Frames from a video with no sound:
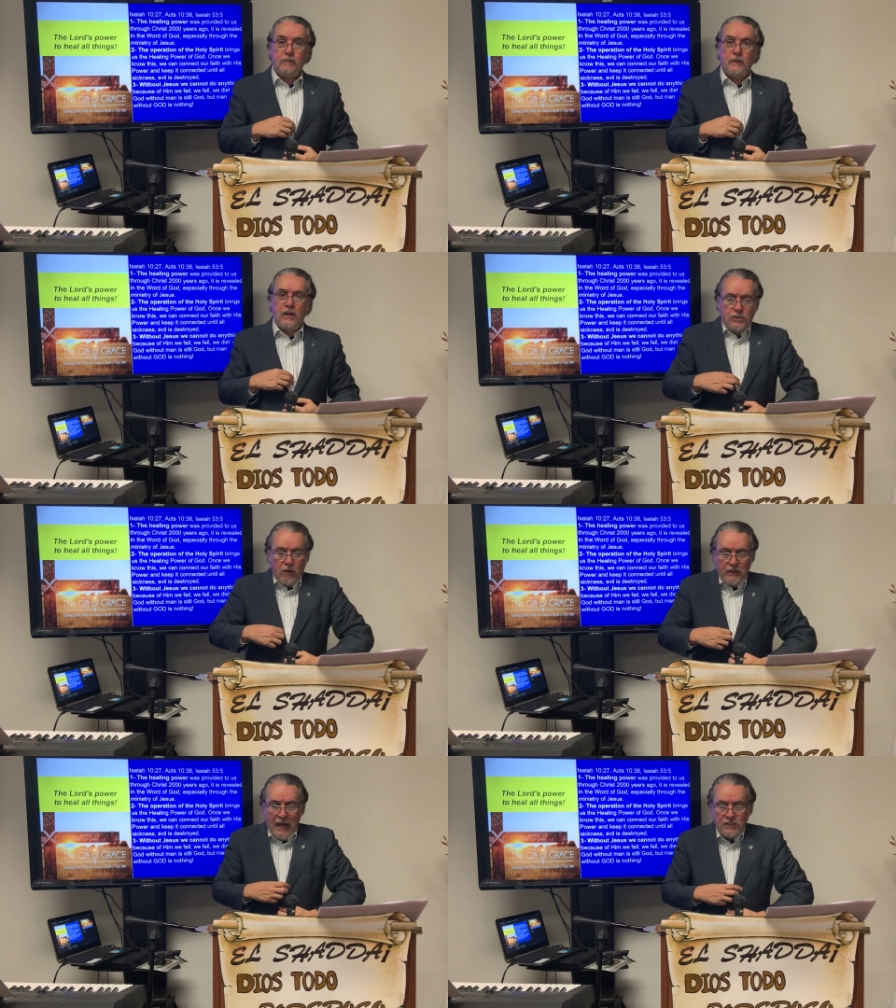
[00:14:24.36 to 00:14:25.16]
It's
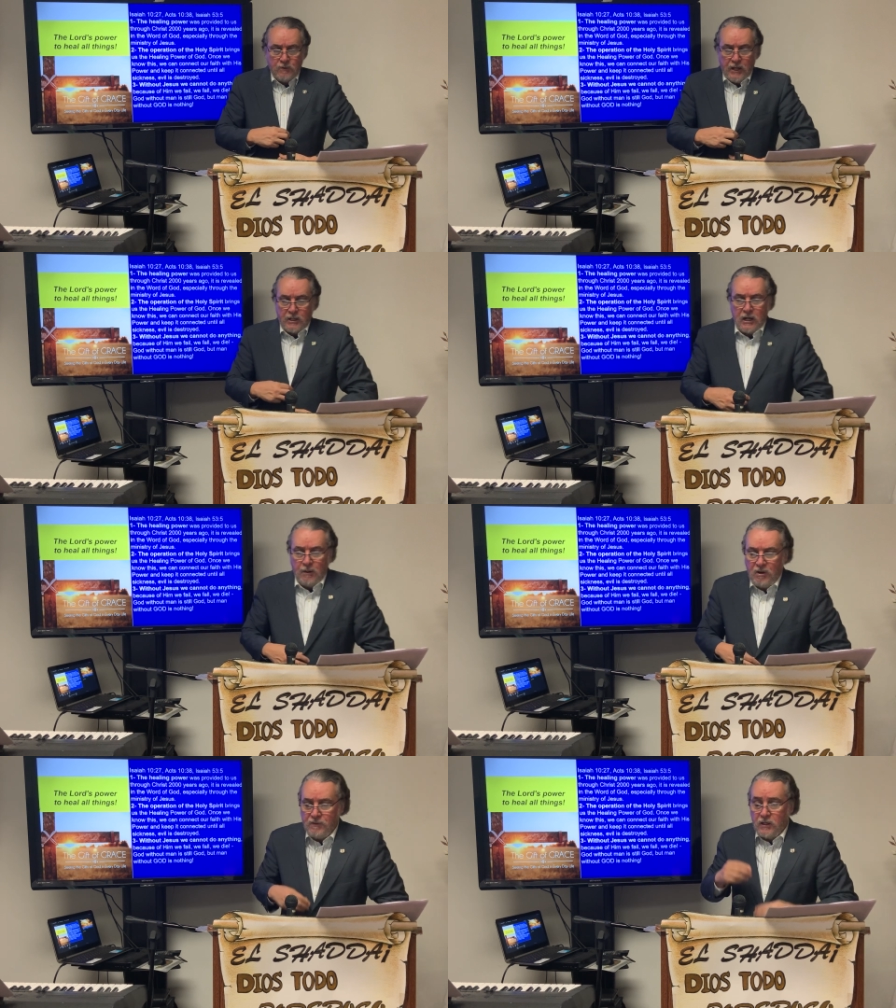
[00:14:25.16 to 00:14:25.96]
so nice when I
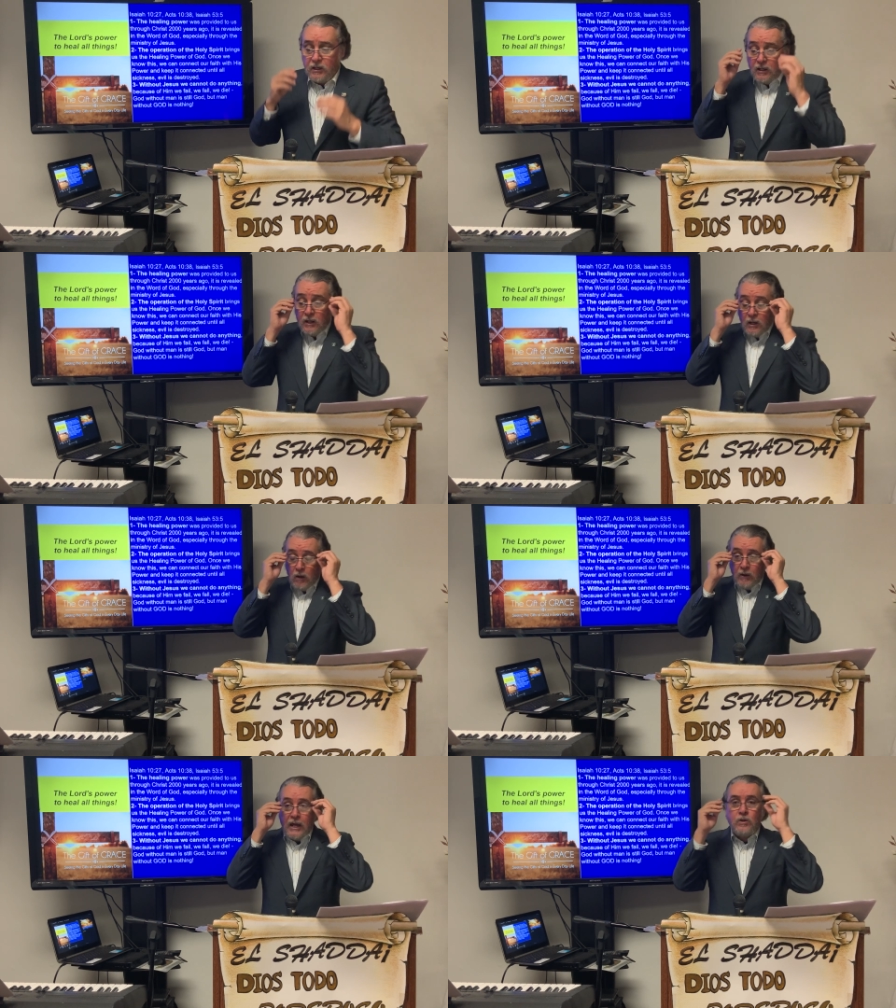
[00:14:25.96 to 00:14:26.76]
come over here,
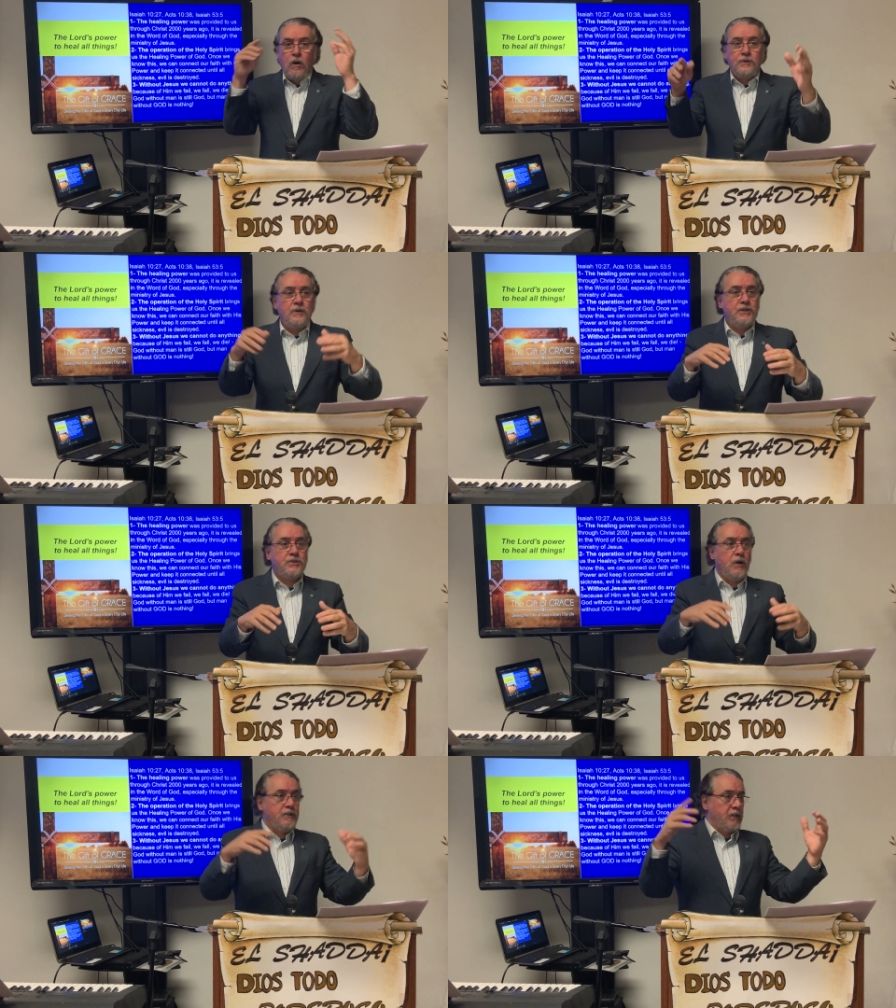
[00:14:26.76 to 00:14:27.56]
when I go to a
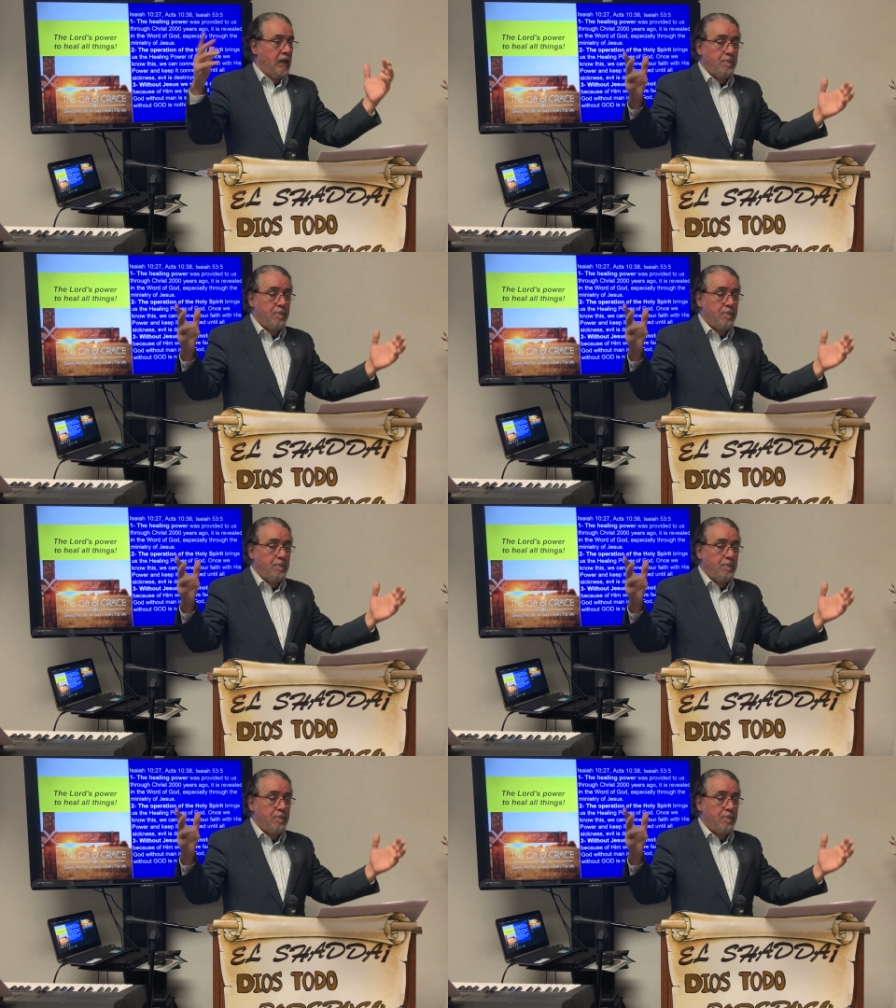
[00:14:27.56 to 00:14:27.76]
church and